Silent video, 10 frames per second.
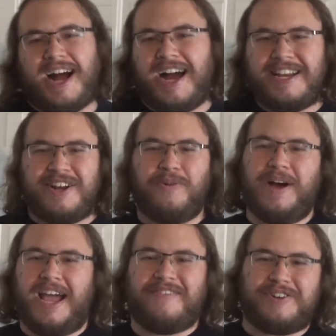I know
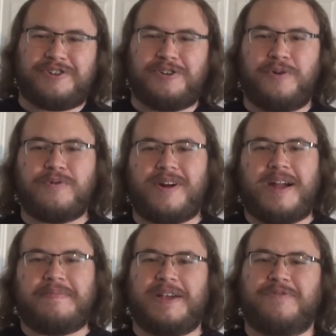I have a show where
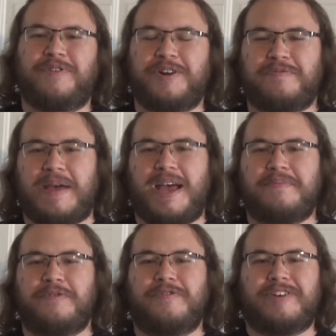I make fun of
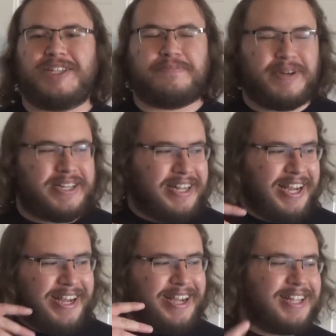bad movies, but
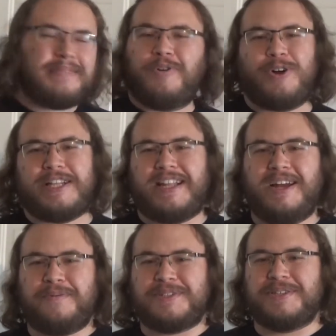it's more in
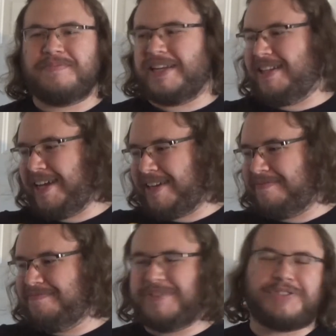line with something like
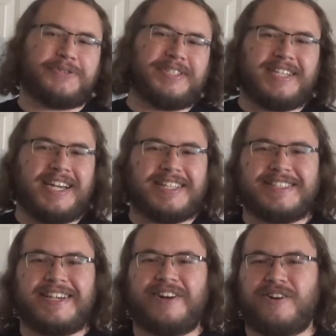Mystery Science
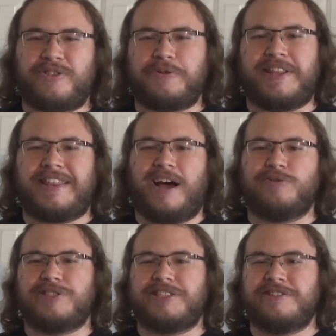Theater
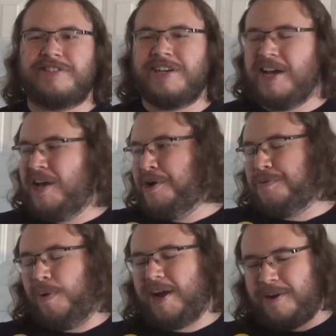3000,
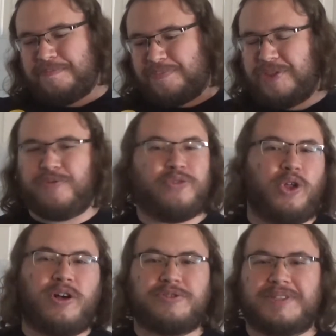where the
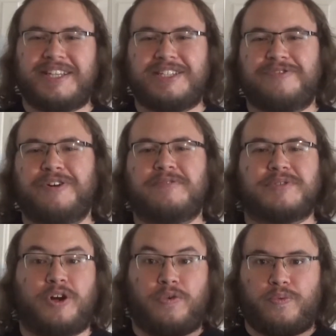flaws with these
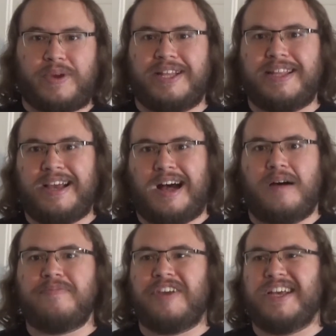films are really
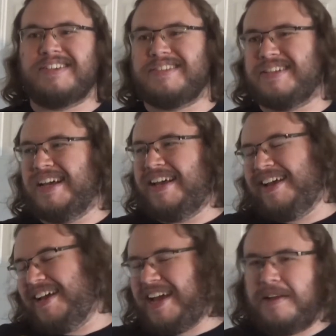obvious,
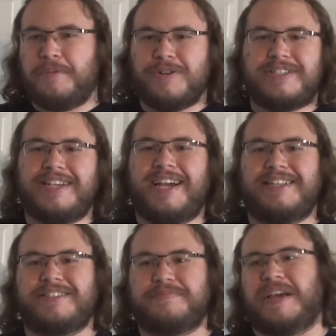and mostly I
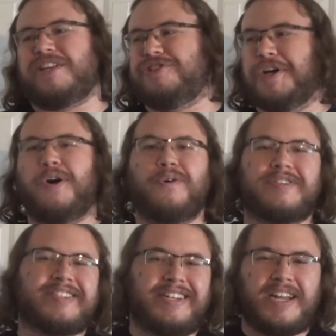just make
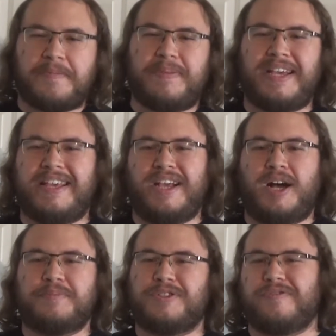jokes and nitpicky
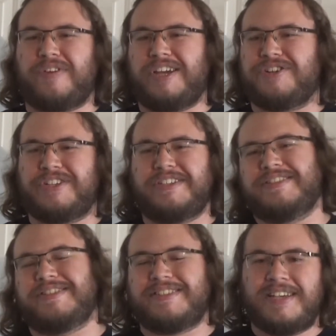
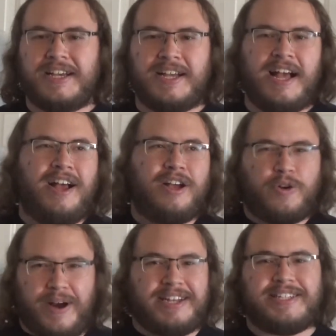observations.
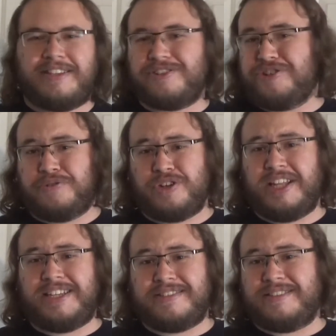Granted, there's
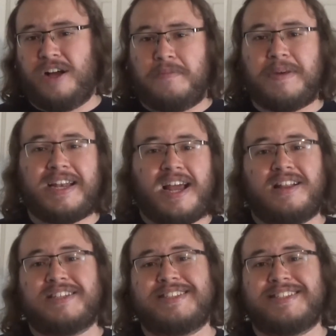usually some
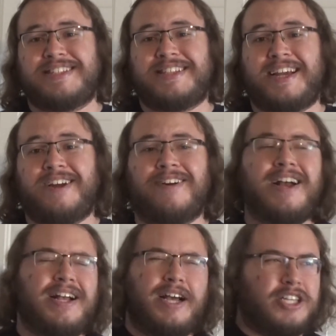analysis in there,
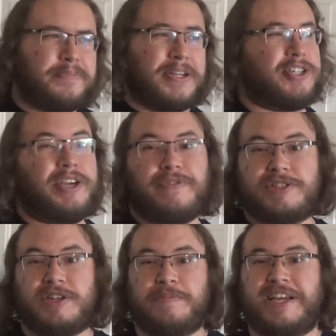especially if
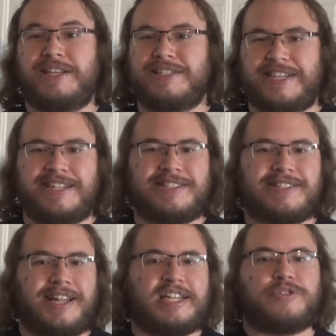it's something
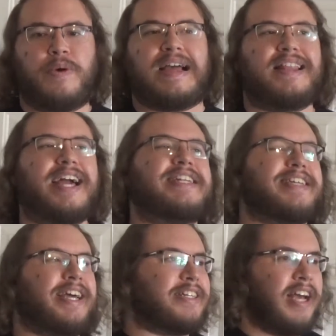dense like
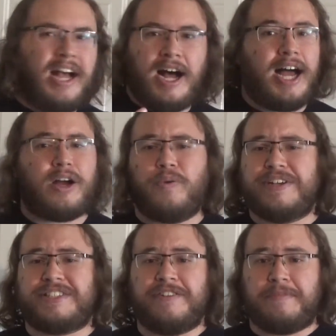Twilight, and I
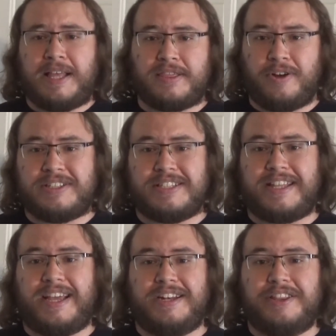always give my thoughts at
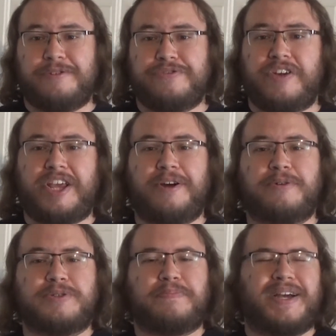the end of those
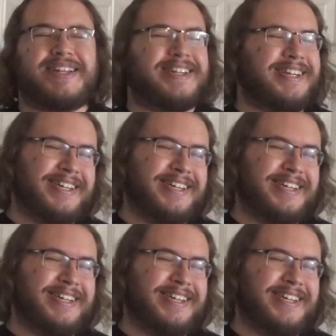videos, but